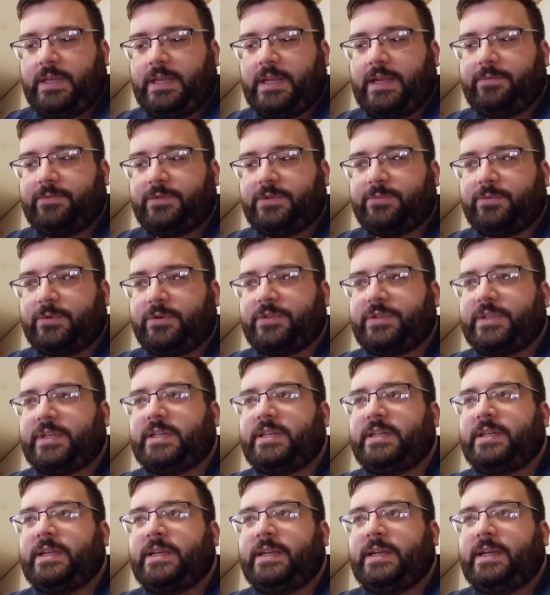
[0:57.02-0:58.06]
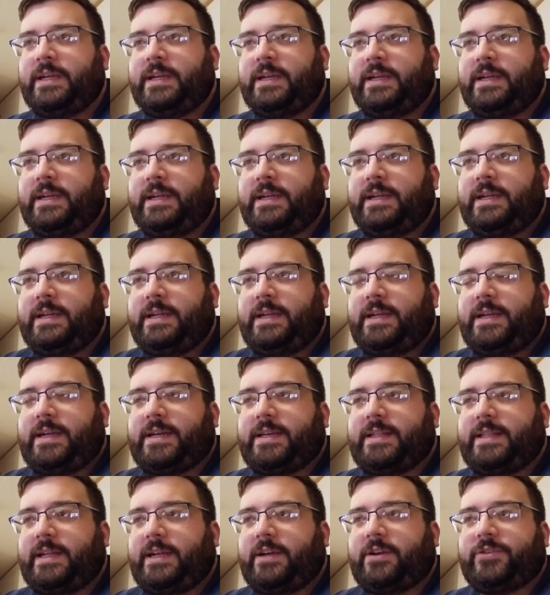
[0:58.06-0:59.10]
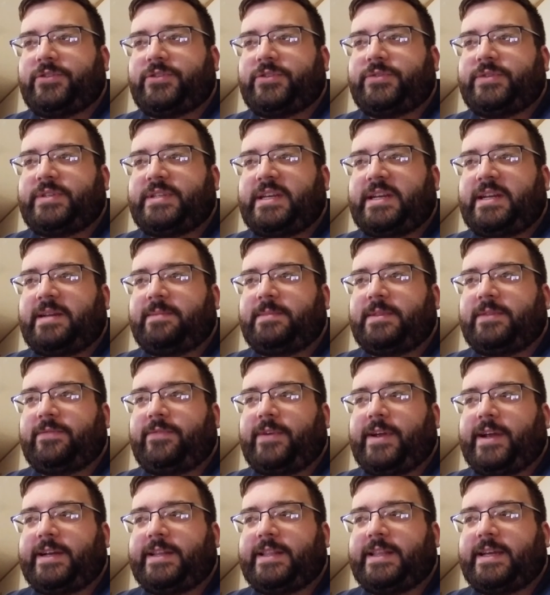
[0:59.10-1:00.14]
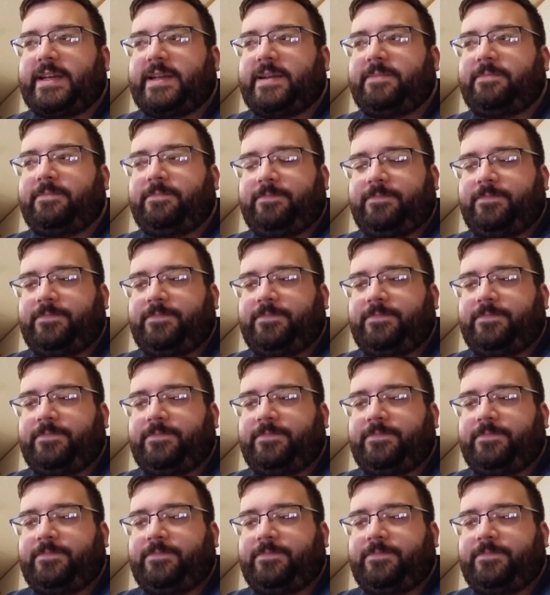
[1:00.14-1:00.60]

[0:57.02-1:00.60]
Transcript: and was worth it. They also set up the fact that